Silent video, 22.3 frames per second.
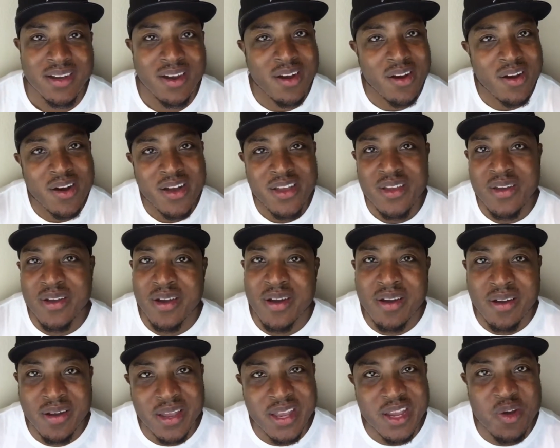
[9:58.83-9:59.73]
All
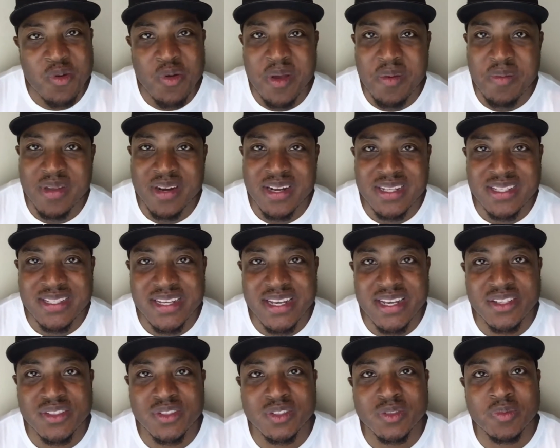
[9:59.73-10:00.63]
your equipment
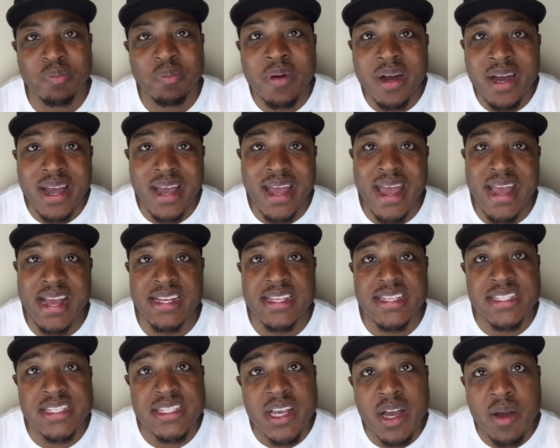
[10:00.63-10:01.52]
essentials, but at
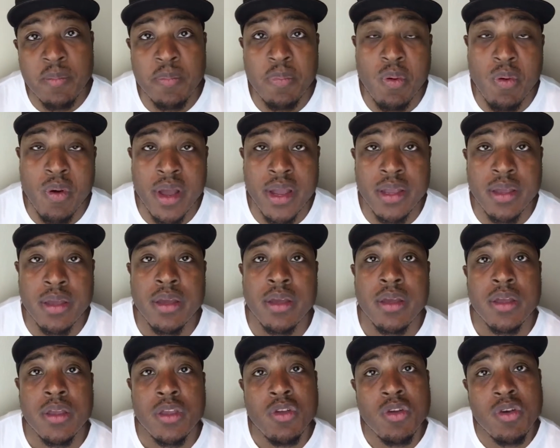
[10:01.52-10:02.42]
some point
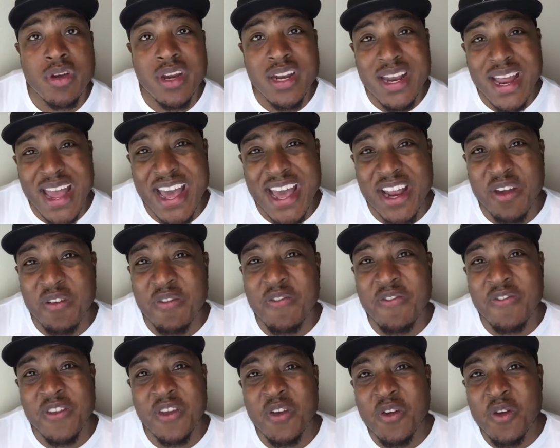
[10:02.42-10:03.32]
you're gonna add a
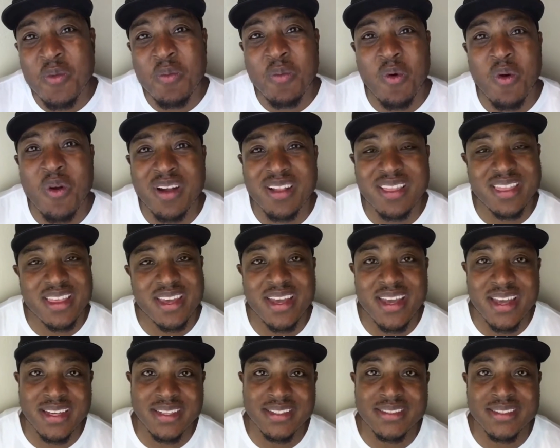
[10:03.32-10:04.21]
few more
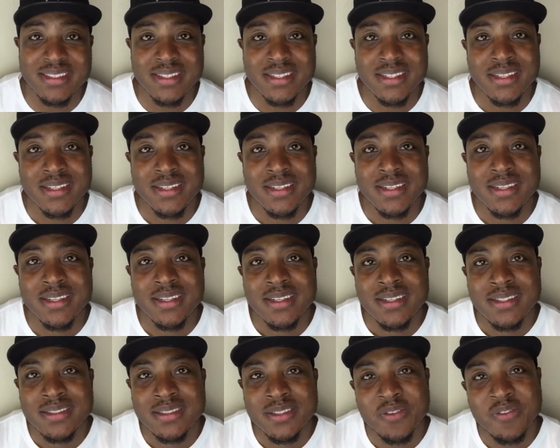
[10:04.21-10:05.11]
things
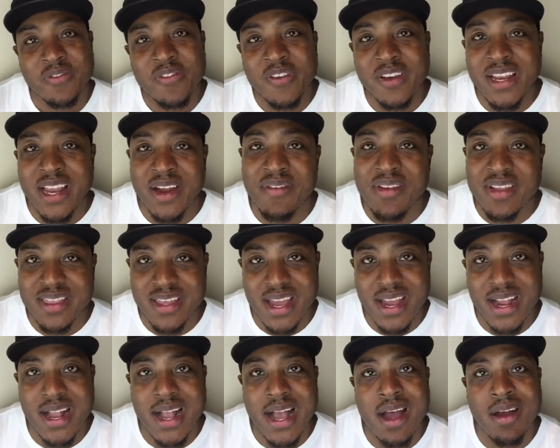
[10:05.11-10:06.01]
to fill
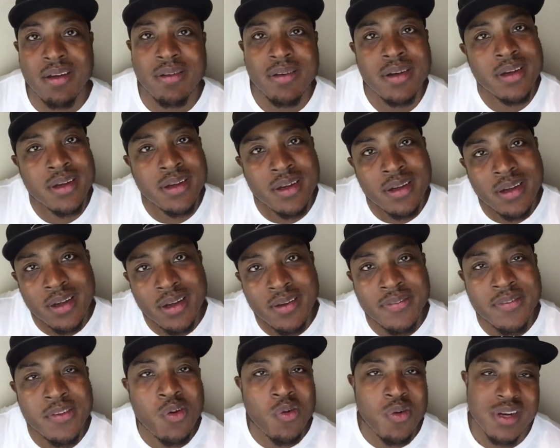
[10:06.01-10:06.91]
everything out,
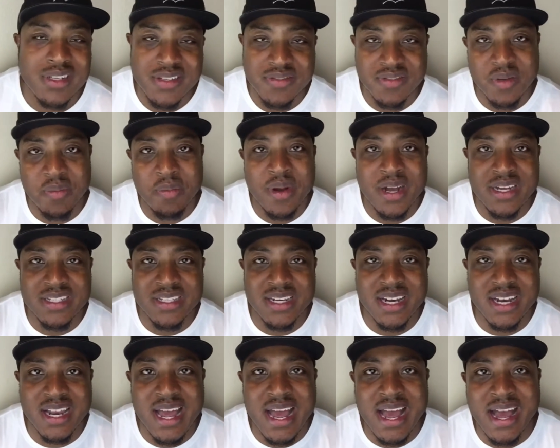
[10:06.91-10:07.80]
of course, if the
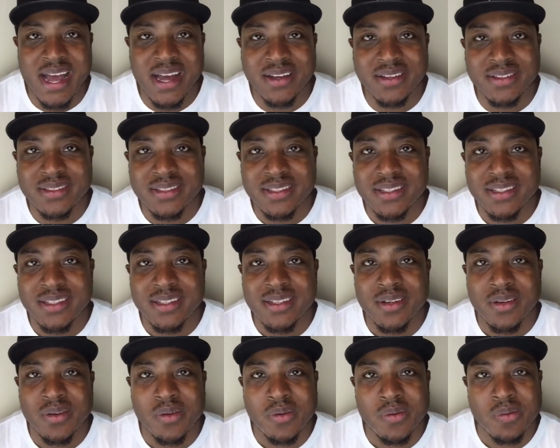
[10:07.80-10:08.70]
budget allows.
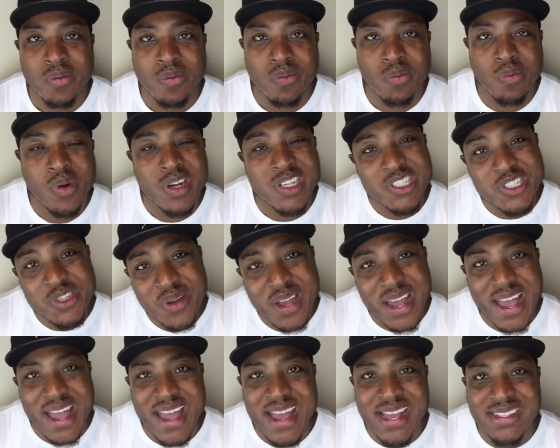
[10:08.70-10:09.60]
what you
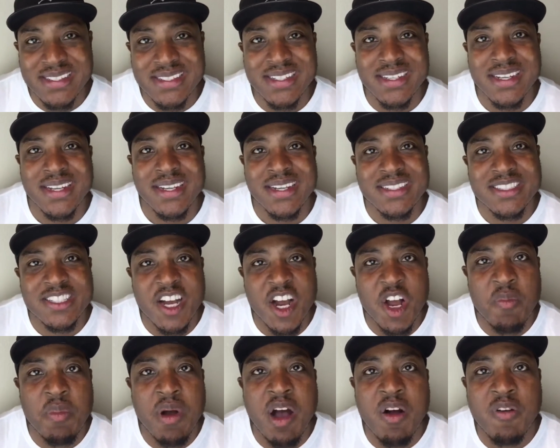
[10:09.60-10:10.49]
ask? Let's
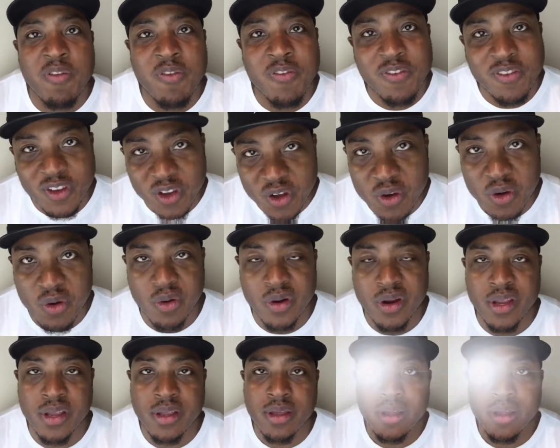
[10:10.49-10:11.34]
talk about flooring.